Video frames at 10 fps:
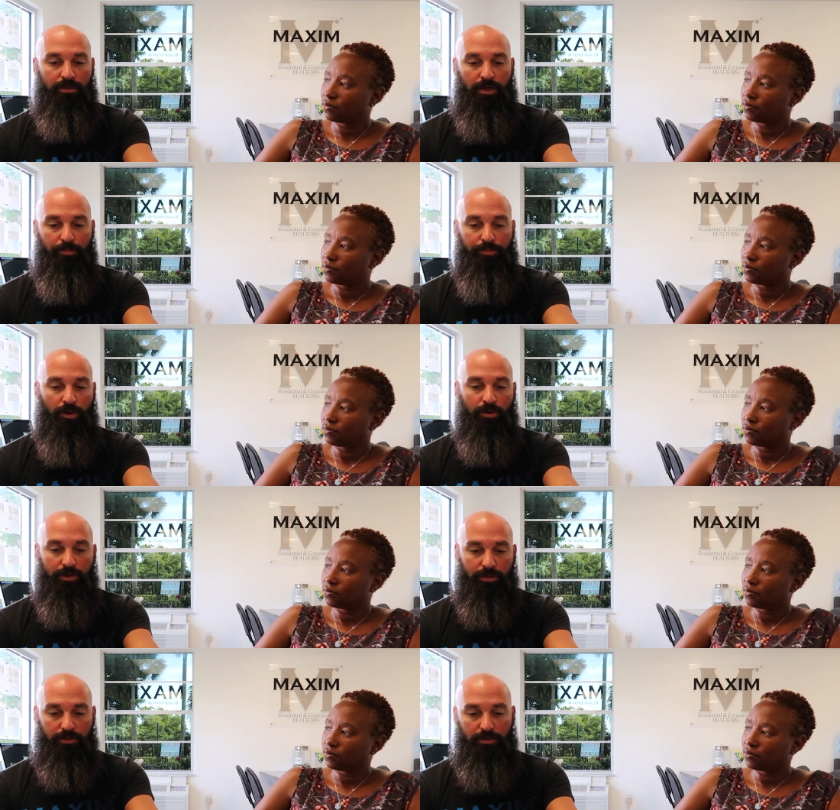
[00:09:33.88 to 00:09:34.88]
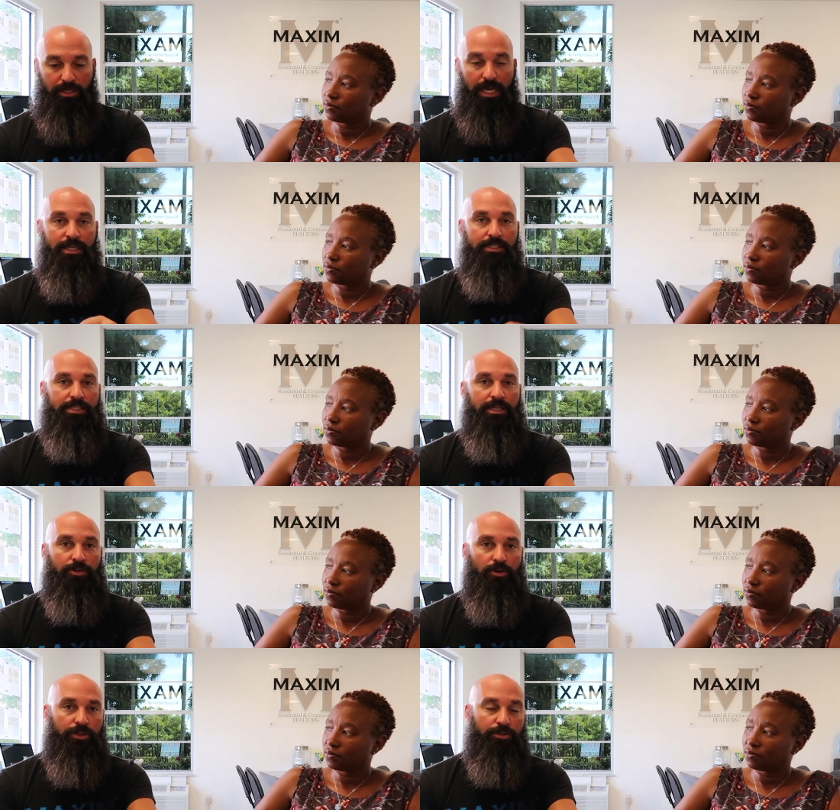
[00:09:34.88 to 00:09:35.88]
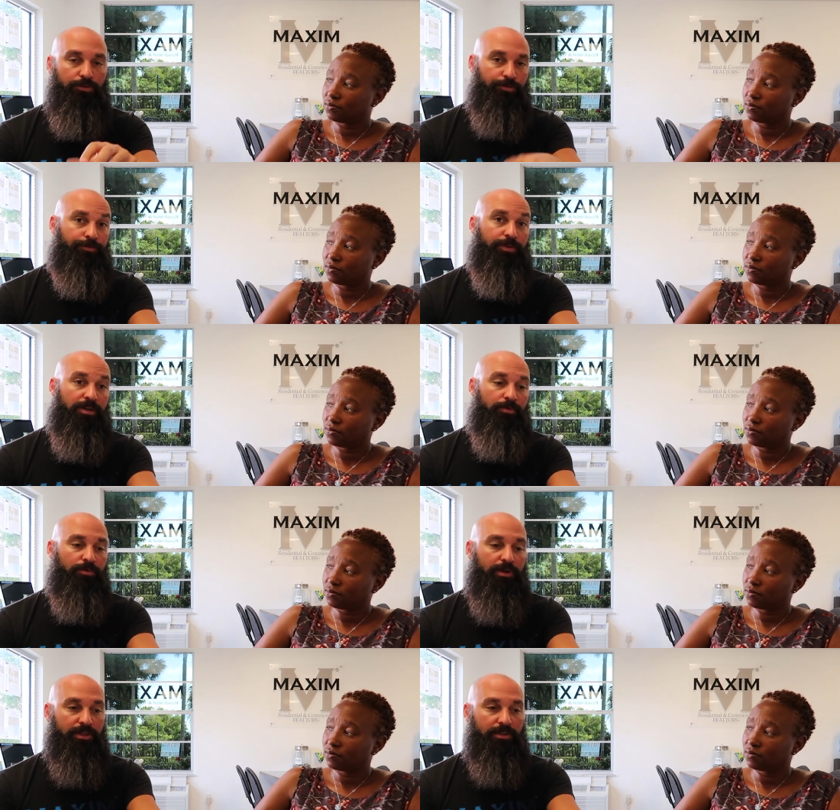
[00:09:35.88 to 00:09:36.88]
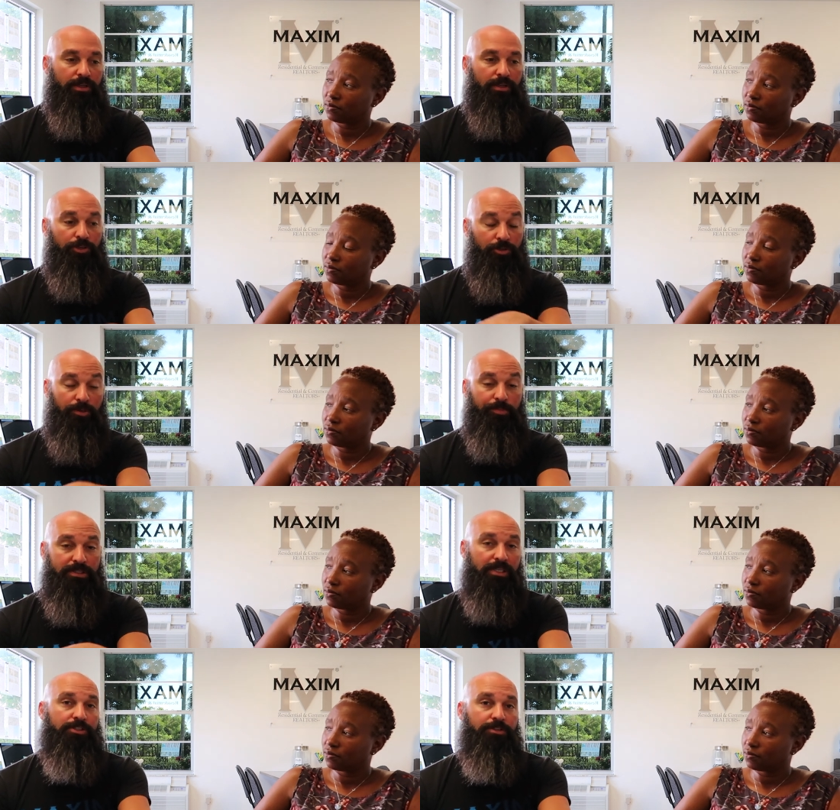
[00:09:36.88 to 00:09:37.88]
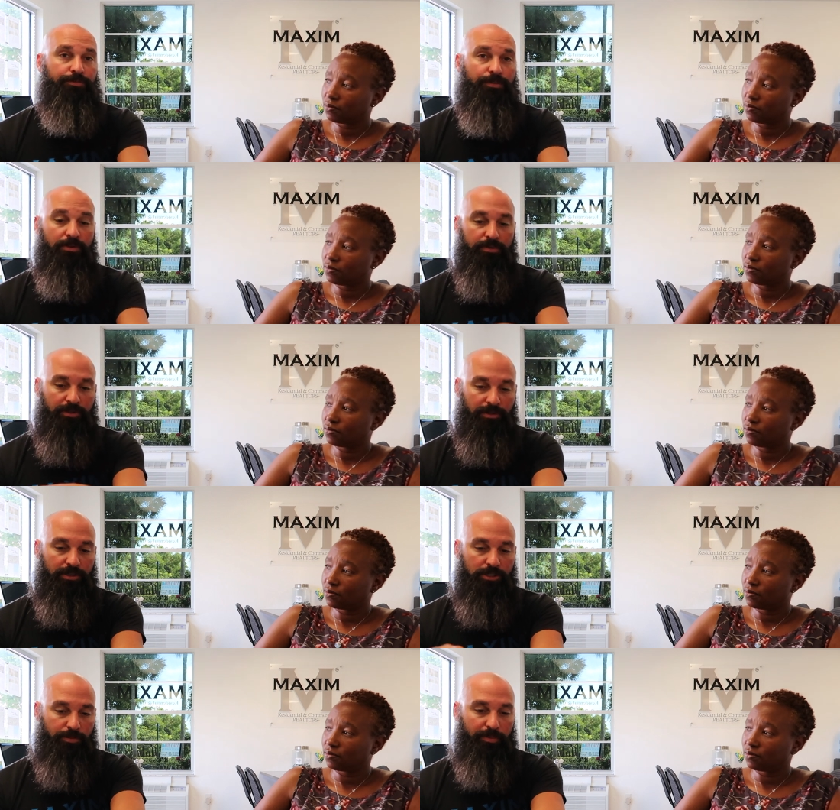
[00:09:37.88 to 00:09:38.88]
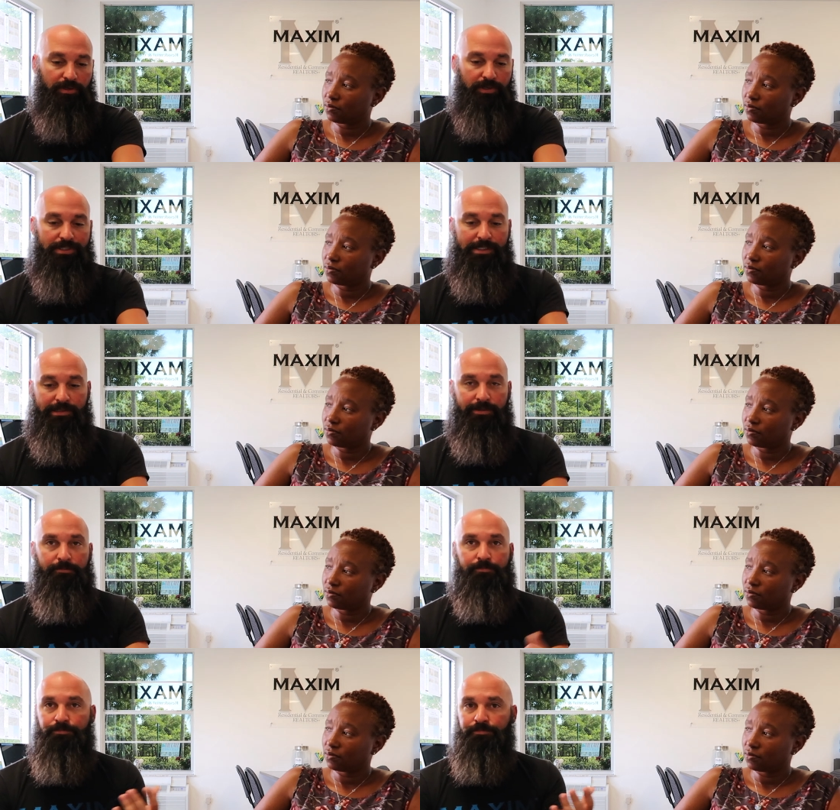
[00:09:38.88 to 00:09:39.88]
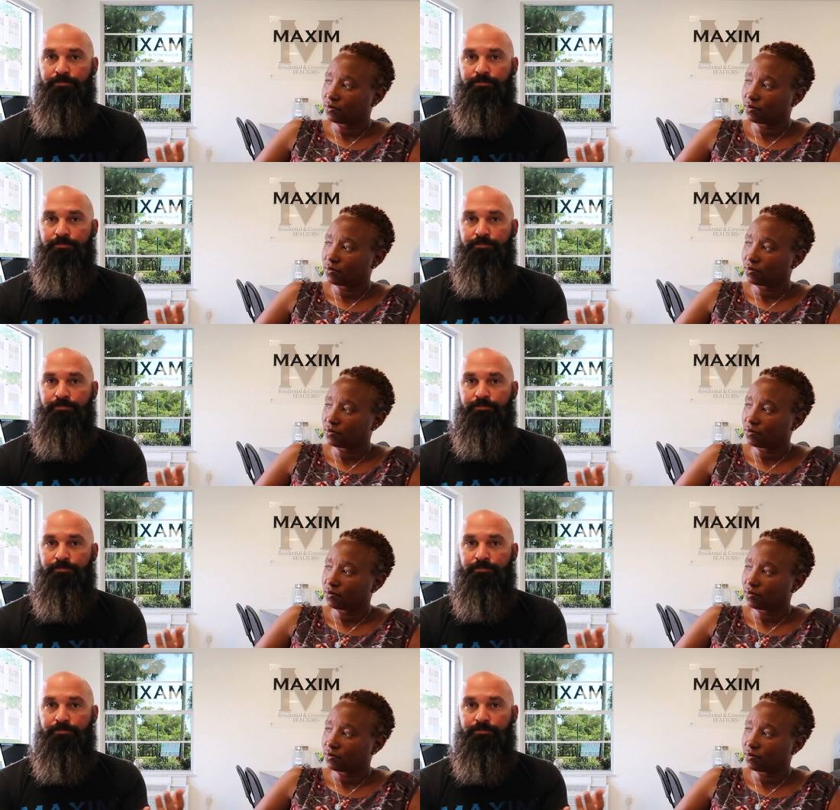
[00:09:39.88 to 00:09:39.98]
Speaker 1: a broker could look at it and say, you know what, you fit with, you could potentially fit with your experience in